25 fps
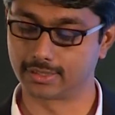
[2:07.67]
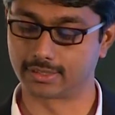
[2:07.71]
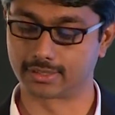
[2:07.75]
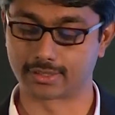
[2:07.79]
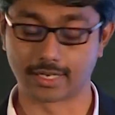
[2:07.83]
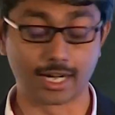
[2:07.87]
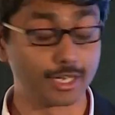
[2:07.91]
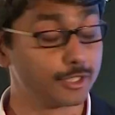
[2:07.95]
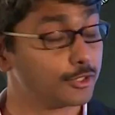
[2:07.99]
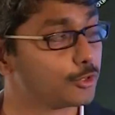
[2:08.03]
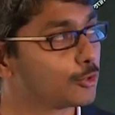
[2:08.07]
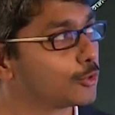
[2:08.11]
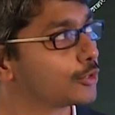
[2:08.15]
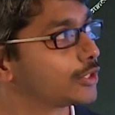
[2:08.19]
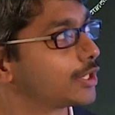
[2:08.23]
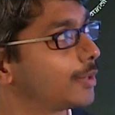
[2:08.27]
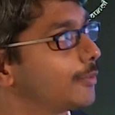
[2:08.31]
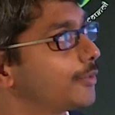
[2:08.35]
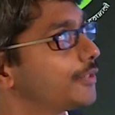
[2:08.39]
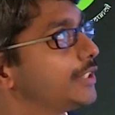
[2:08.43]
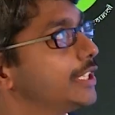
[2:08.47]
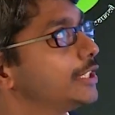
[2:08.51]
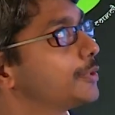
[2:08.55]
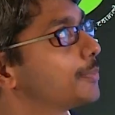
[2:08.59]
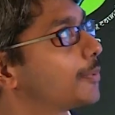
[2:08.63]
run through some
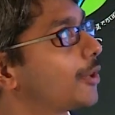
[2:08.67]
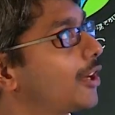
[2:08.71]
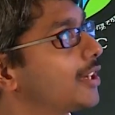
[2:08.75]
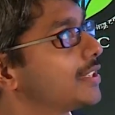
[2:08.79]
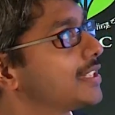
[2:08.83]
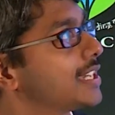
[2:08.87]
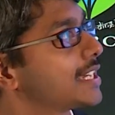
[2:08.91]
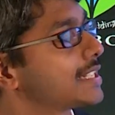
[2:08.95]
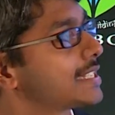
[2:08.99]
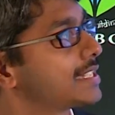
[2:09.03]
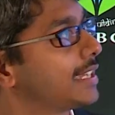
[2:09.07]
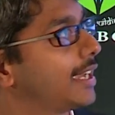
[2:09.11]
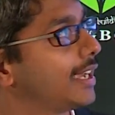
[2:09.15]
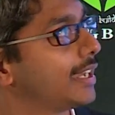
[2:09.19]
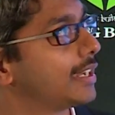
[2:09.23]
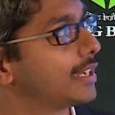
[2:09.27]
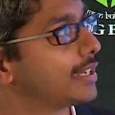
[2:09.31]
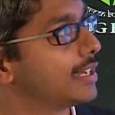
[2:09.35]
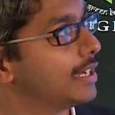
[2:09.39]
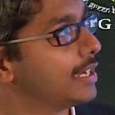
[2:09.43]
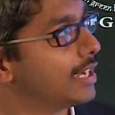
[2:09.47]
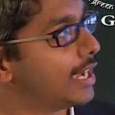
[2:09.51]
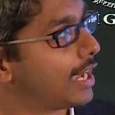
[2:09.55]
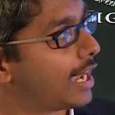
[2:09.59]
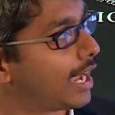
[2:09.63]
of these projects, and
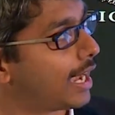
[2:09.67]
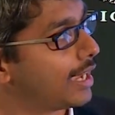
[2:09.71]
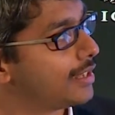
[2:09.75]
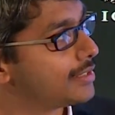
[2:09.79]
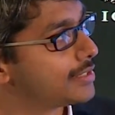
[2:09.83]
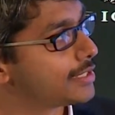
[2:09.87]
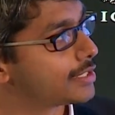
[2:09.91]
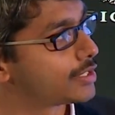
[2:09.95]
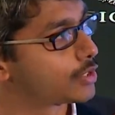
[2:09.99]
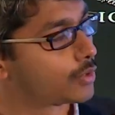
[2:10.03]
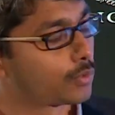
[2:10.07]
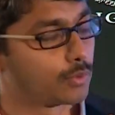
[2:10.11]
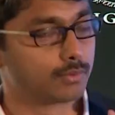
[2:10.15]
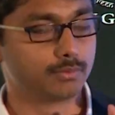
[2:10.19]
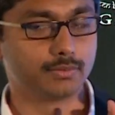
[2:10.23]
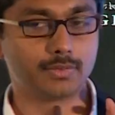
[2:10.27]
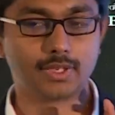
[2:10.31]
I'll just